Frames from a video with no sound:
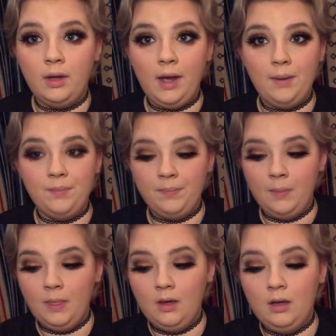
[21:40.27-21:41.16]
Okay.
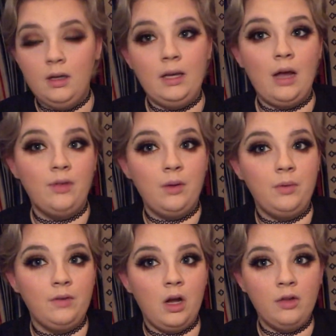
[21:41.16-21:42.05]
Now that
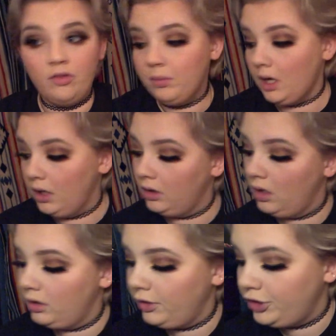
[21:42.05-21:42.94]
we've got some color
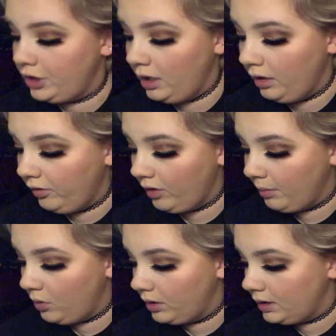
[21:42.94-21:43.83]
on our cheeks,
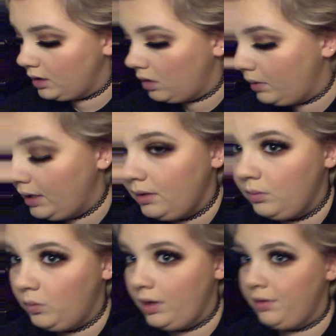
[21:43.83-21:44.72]
I'm going to go
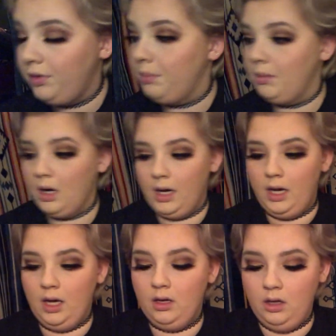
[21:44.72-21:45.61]
in with
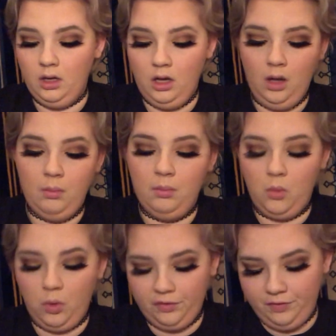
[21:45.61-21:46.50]
my
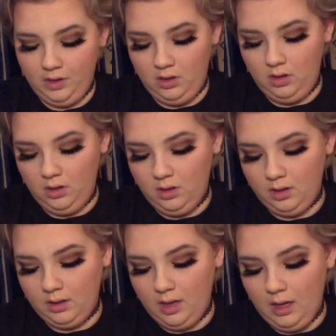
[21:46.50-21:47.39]
Morphe
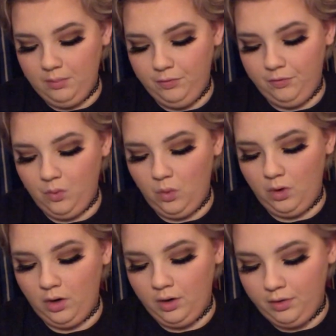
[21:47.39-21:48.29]

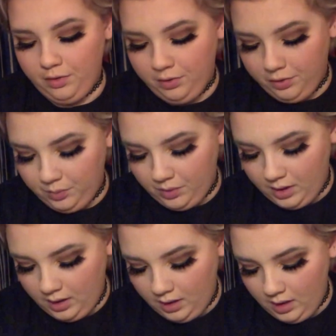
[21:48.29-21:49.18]

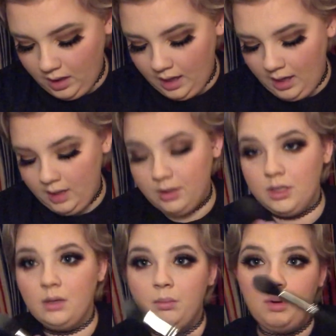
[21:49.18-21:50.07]

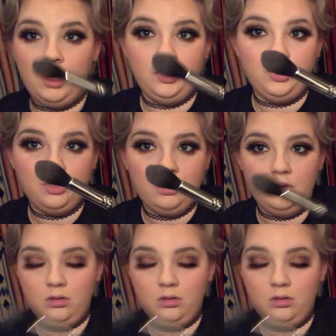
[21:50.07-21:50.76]
M438 brush.